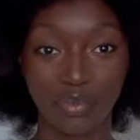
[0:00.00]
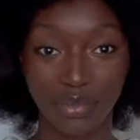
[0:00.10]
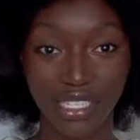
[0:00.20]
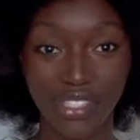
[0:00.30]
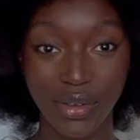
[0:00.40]

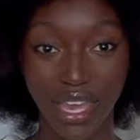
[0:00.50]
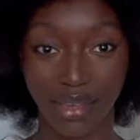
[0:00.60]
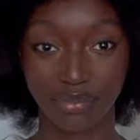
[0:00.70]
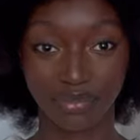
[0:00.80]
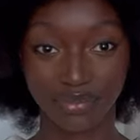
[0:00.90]
but it's
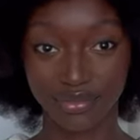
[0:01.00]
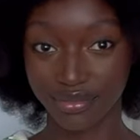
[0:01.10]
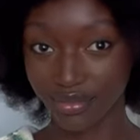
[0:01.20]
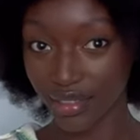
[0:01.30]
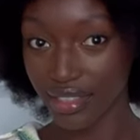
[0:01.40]
okay.
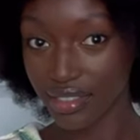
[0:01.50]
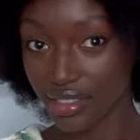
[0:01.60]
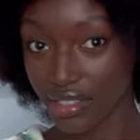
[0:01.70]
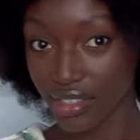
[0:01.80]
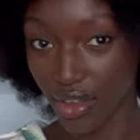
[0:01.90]

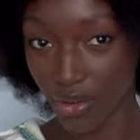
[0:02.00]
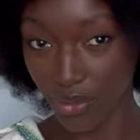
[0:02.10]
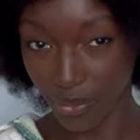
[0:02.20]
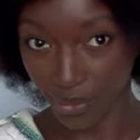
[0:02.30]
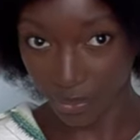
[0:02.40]

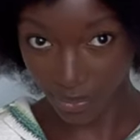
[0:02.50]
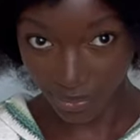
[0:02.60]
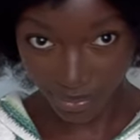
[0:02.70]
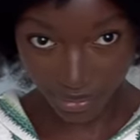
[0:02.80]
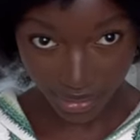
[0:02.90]
So
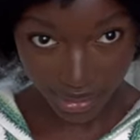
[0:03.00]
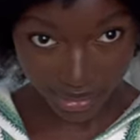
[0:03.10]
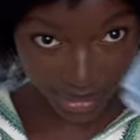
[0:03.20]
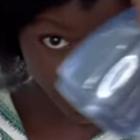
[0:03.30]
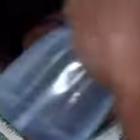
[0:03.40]

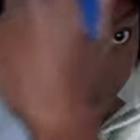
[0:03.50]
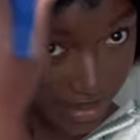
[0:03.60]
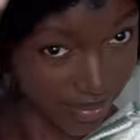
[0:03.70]
let's